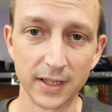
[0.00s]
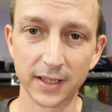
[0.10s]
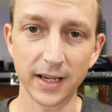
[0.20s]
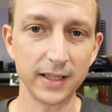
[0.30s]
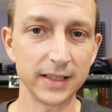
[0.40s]

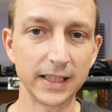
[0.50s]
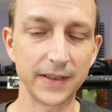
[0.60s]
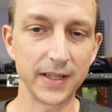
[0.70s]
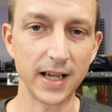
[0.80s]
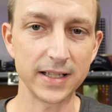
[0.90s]
kind of like
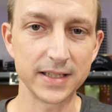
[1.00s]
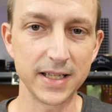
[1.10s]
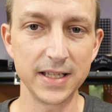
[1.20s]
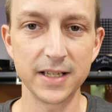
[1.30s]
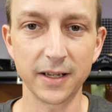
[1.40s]
the
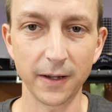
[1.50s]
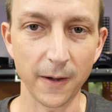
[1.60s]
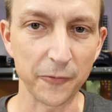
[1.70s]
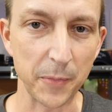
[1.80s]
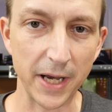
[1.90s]
IKEA
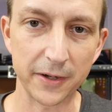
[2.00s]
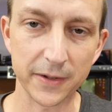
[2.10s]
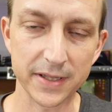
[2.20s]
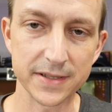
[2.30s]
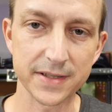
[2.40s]
of
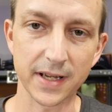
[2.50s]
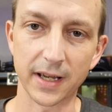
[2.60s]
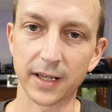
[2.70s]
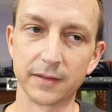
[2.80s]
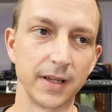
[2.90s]
batteries
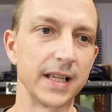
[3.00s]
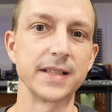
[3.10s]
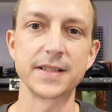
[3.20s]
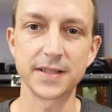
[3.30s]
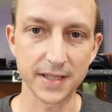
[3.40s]
and,
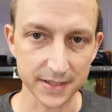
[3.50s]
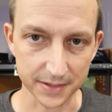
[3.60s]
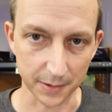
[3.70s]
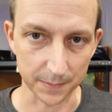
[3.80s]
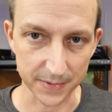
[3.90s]
and
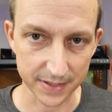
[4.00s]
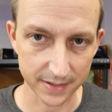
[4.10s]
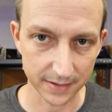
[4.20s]
systems.